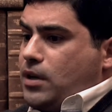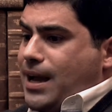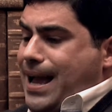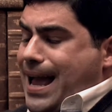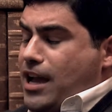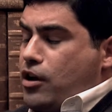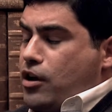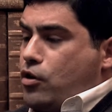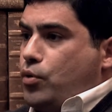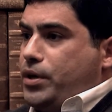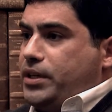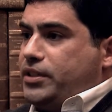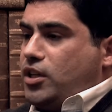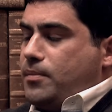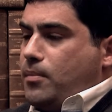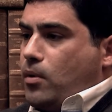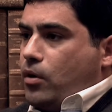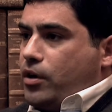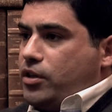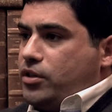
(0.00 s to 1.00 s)
Hank
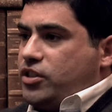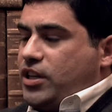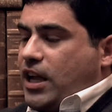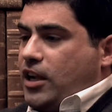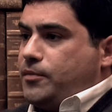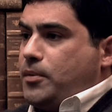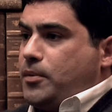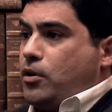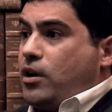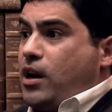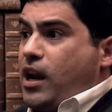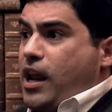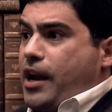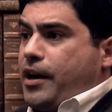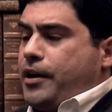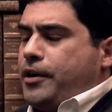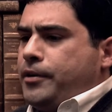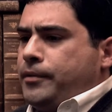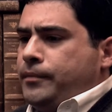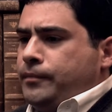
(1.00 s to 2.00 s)
Whittemore and Charles Bill
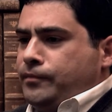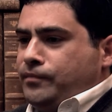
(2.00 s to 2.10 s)
Clark.